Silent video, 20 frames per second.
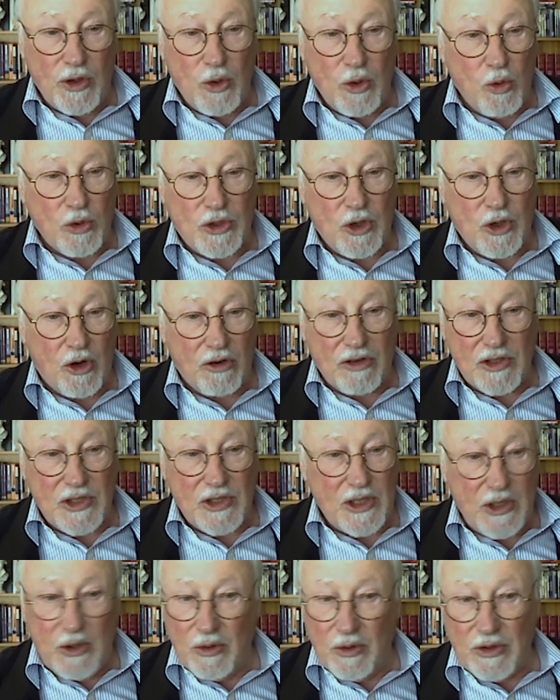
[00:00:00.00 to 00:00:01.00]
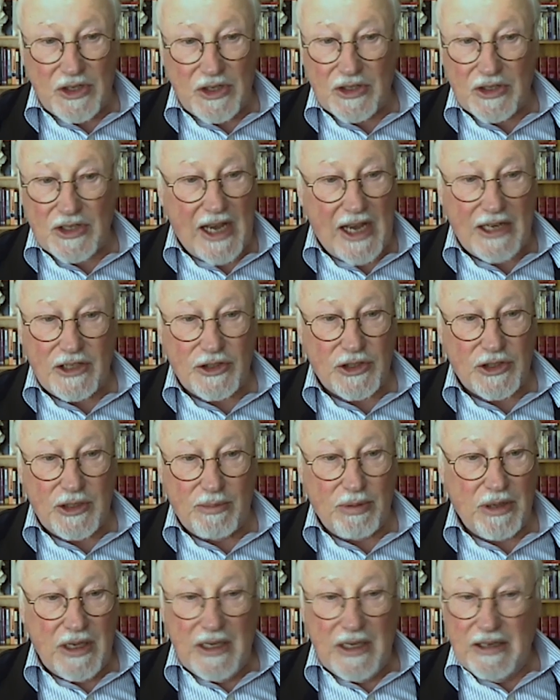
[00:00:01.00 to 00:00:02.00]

an autocracy or a dictatorship,